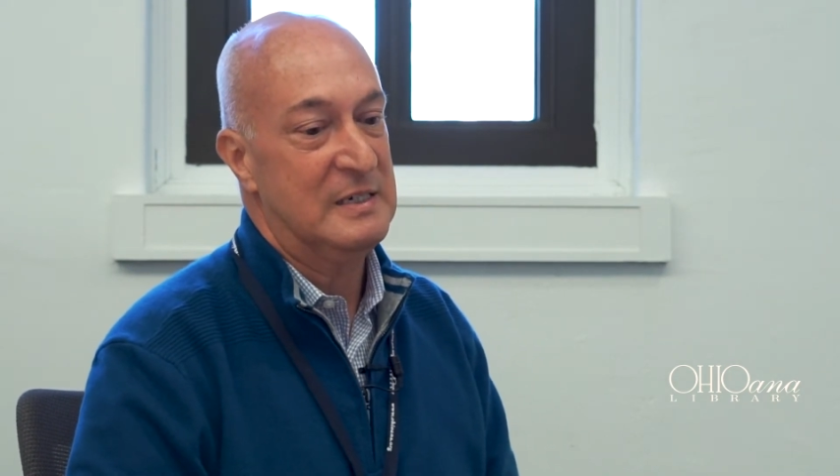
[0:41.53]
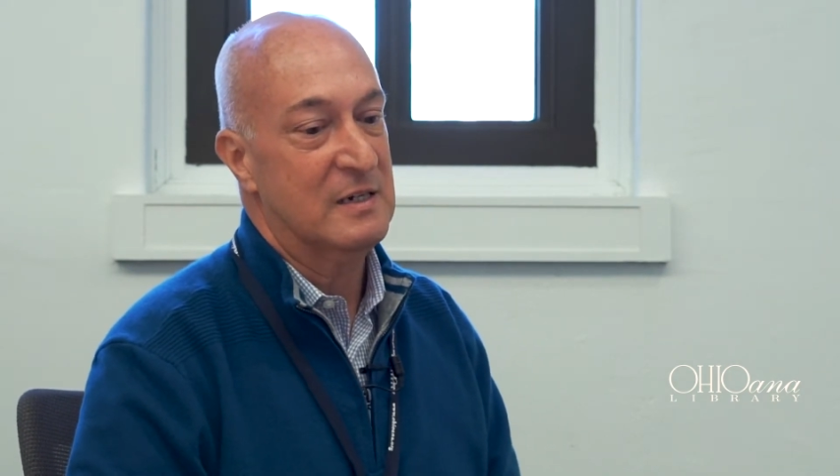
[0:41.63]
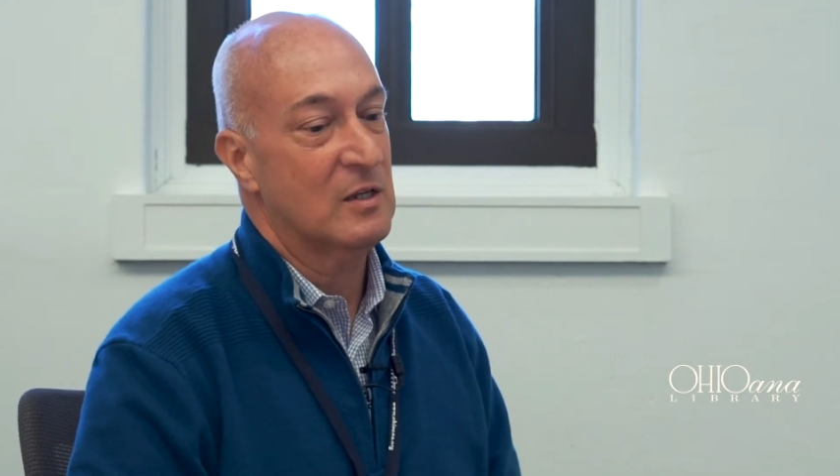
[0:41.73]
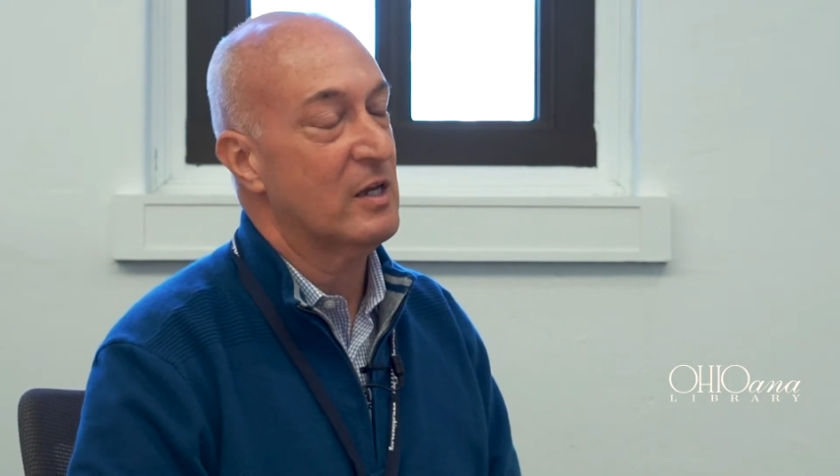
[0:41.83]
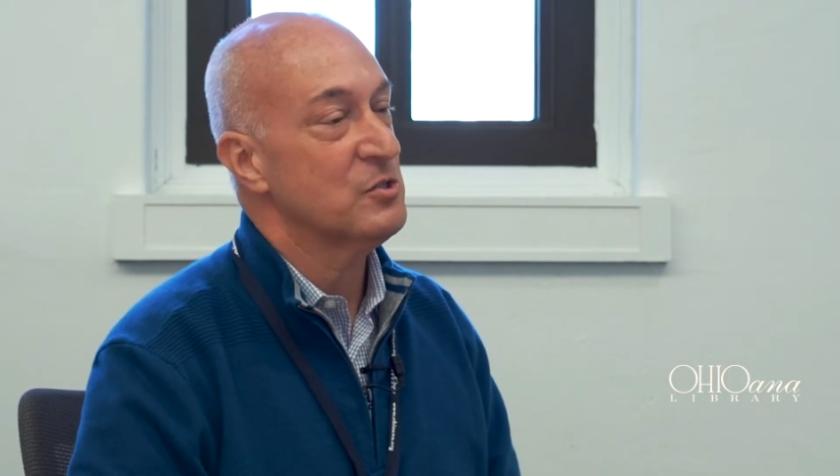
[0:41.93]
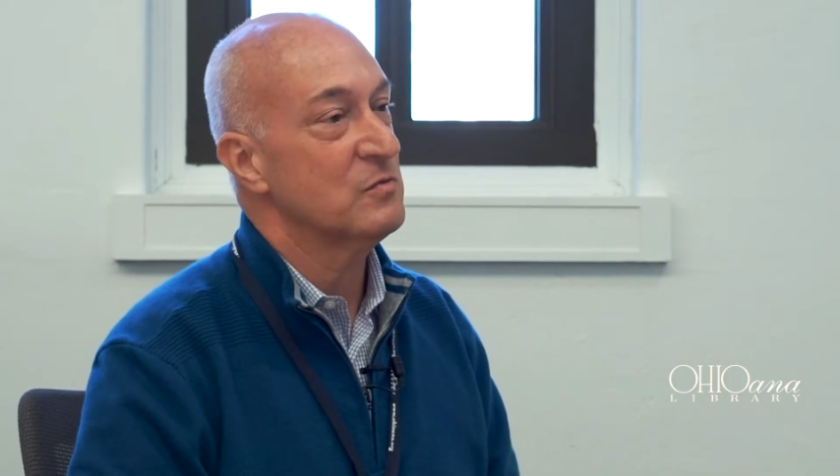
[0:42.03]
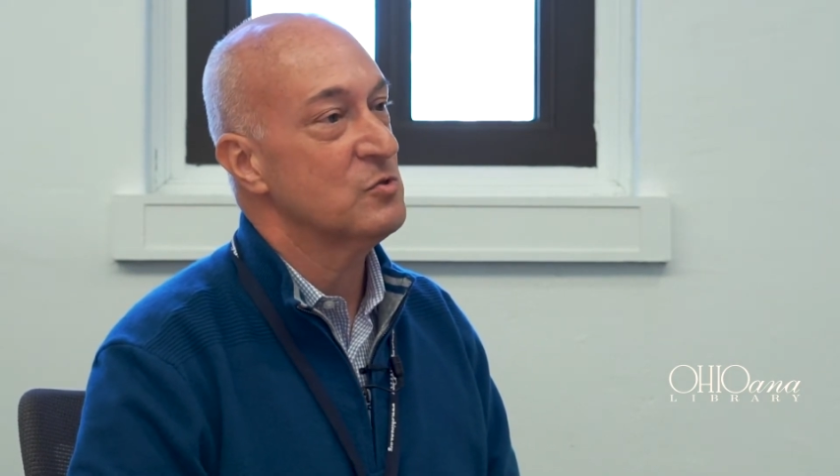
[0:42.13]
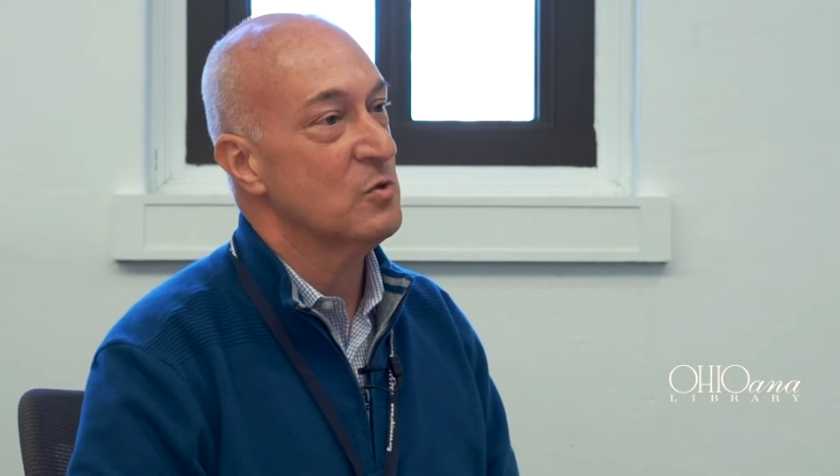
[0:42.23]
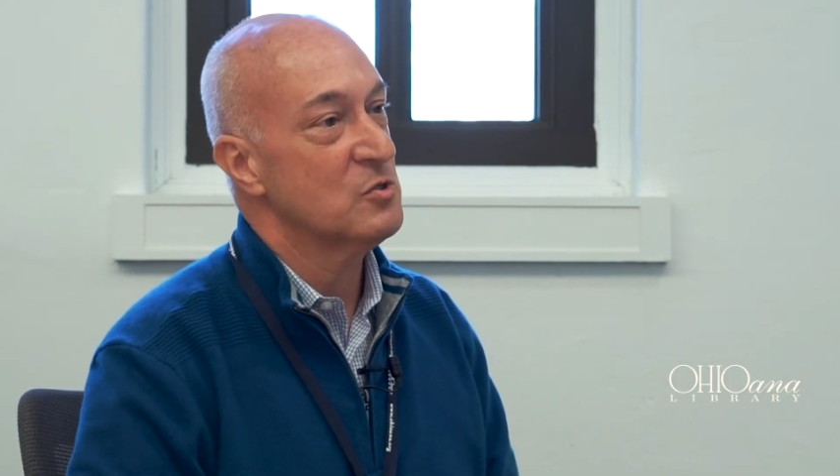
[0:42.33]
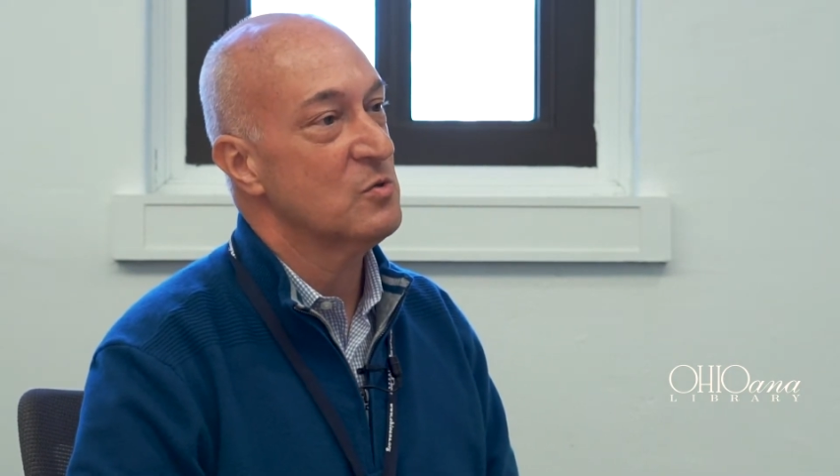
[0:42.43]
collection of
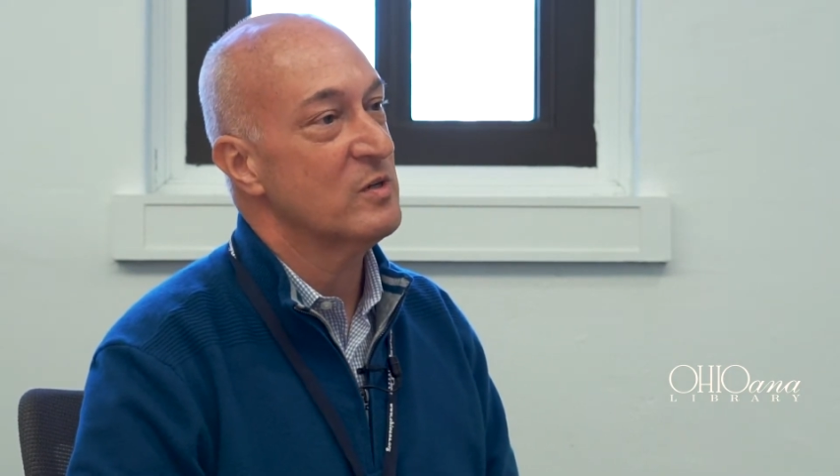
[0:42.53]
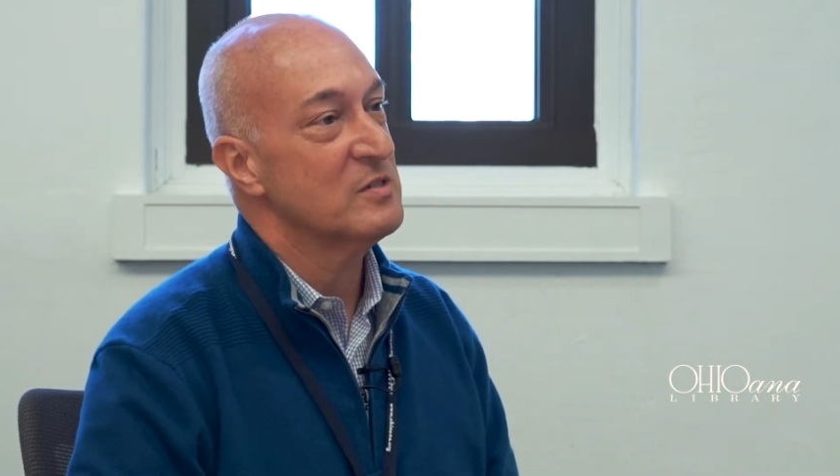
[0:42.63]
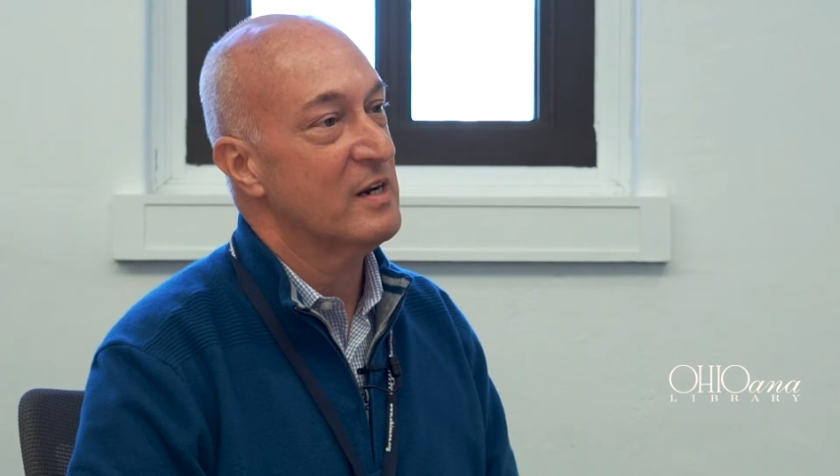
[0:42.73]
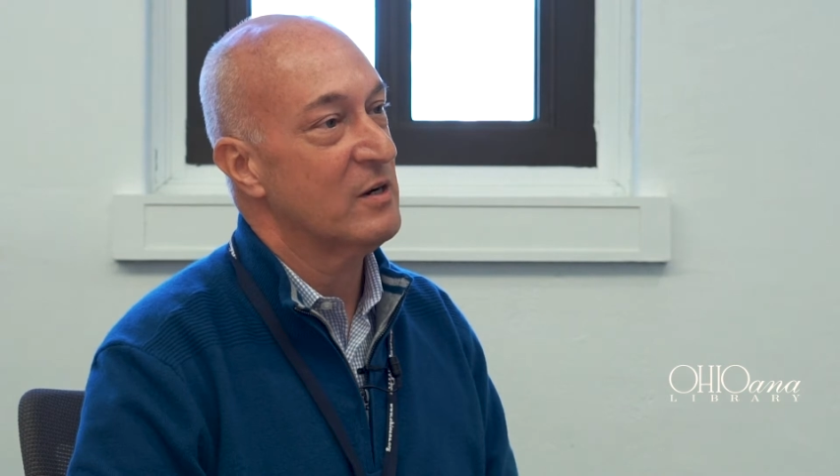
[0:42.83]
short stories that I